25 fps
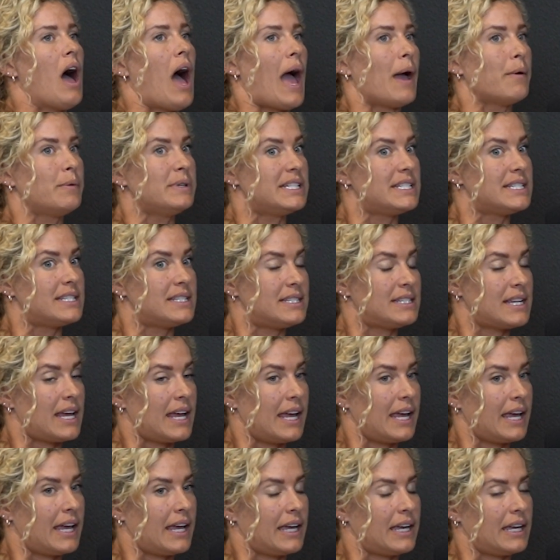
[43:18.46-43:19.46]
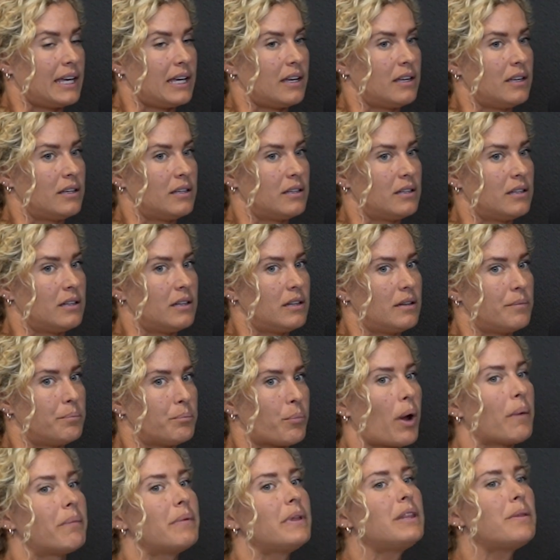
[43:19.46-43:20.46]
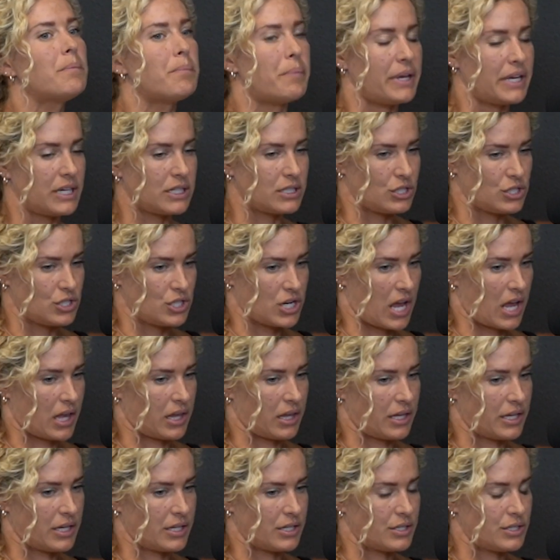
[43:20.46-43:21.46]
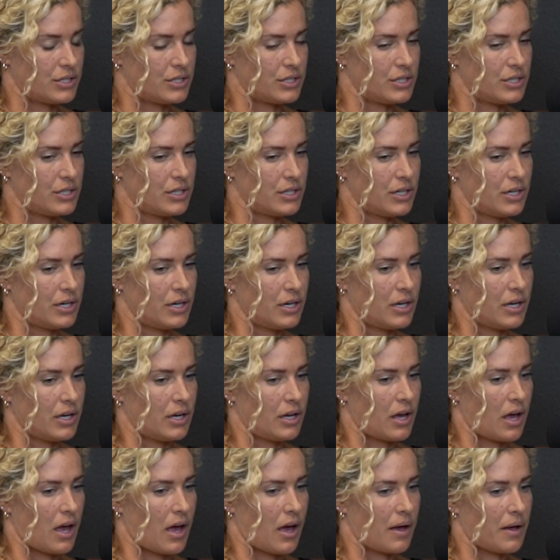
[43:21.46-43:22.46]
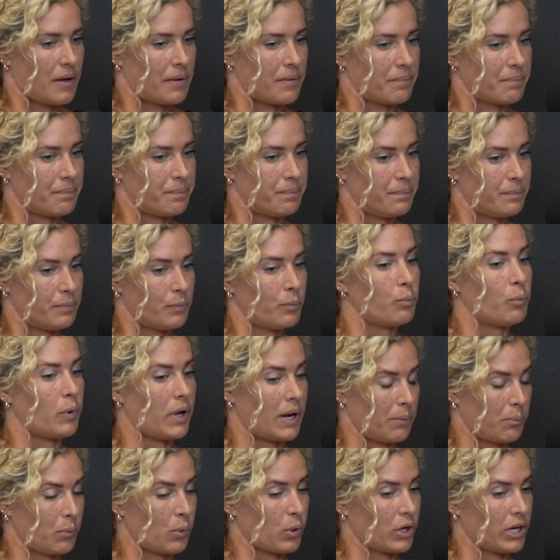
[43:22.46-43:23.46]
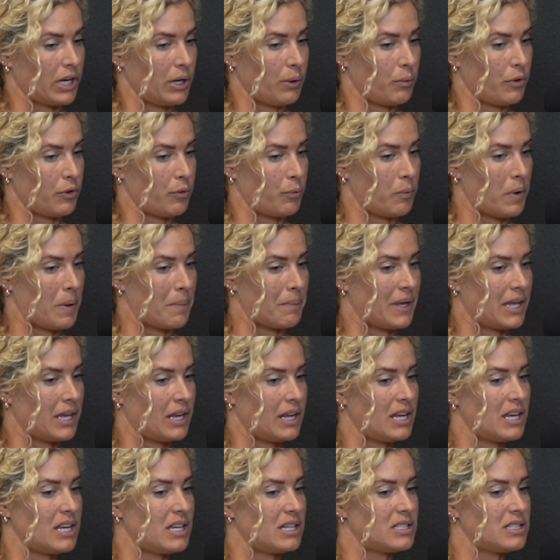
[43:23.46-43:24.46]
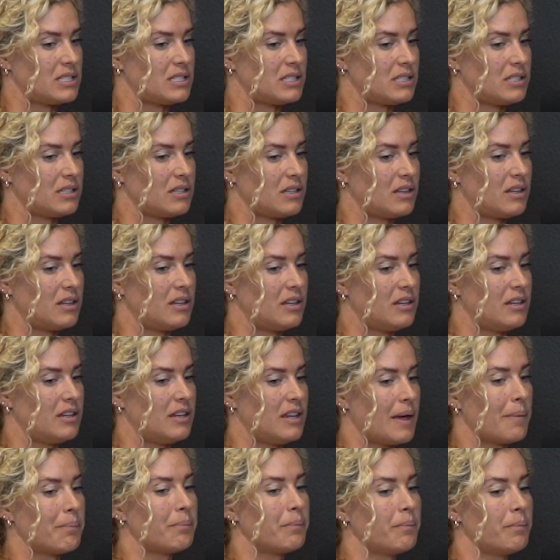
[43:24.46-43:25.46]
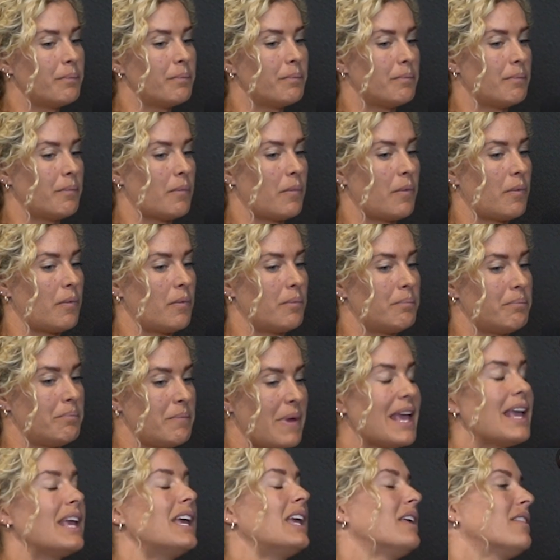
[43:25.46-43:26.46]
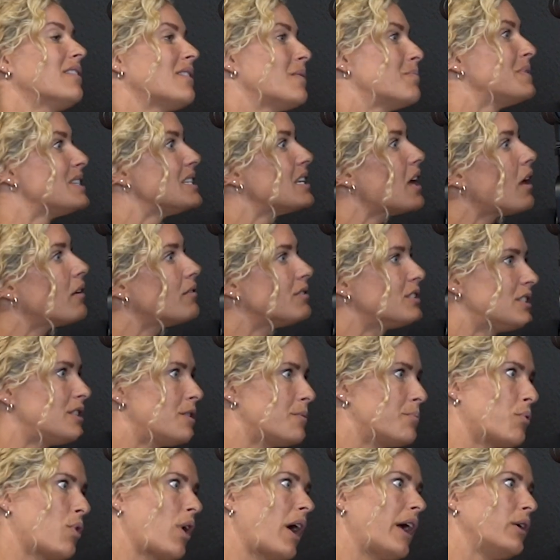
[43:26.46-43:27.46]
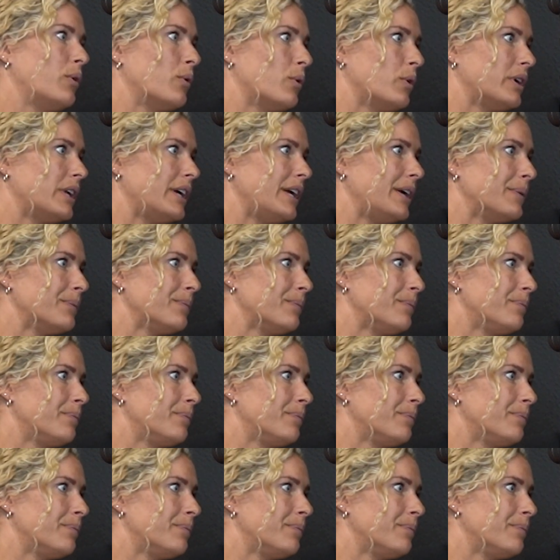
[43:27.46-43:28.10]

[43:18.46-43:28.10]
I would say probably the biggest challenge when I'm working with women is them making themselves the priority.